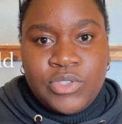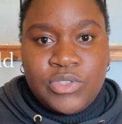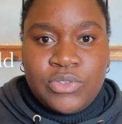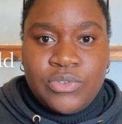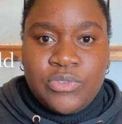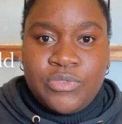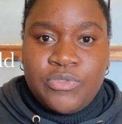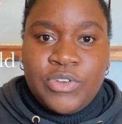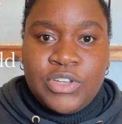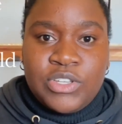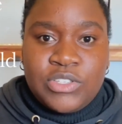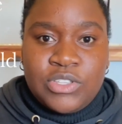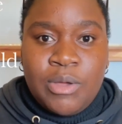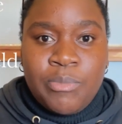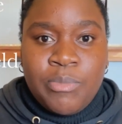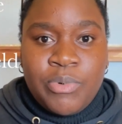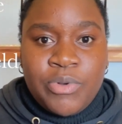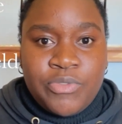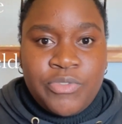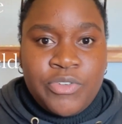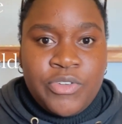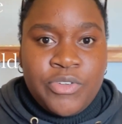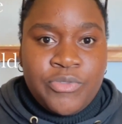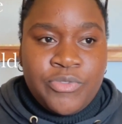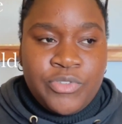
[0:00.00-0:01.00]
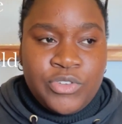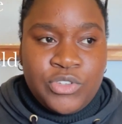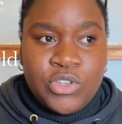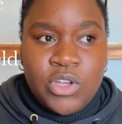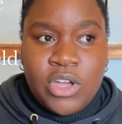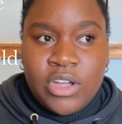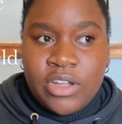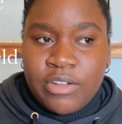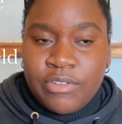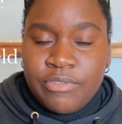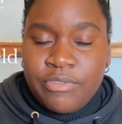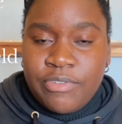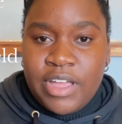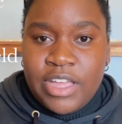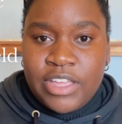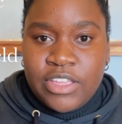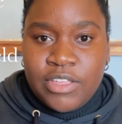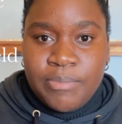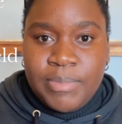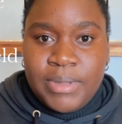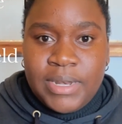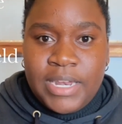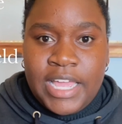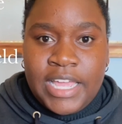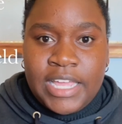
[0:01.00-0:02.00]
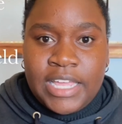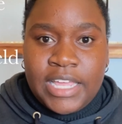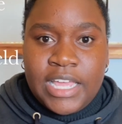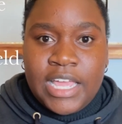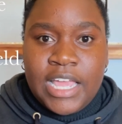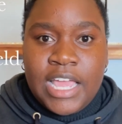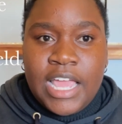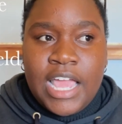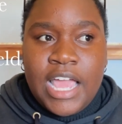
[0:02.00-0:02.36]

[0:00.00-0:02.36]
So for example, if you're a photographer, you'd be like,